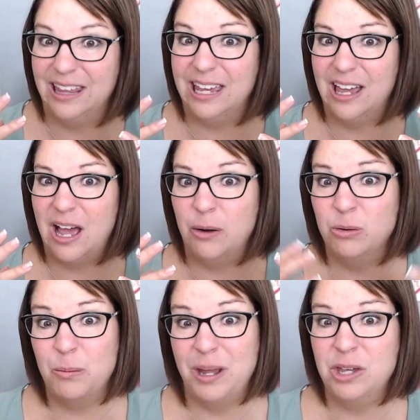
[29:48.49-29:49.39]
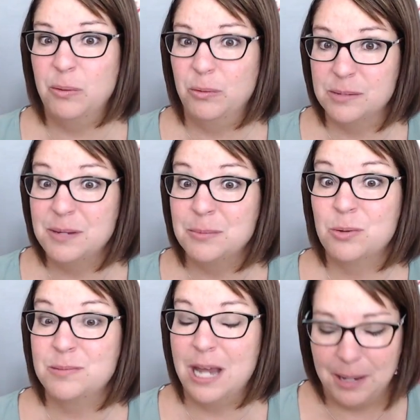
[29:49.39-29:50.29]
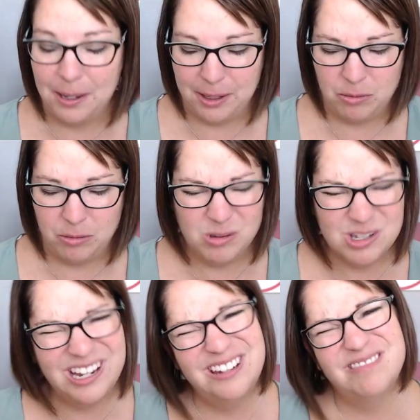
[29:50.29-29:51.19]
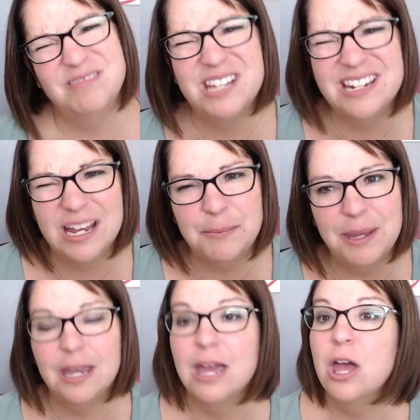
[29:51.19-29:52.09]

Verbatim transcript: Like, I don't know about you, but sometimes when I'm typing, I'm like, what was I, what was I typing?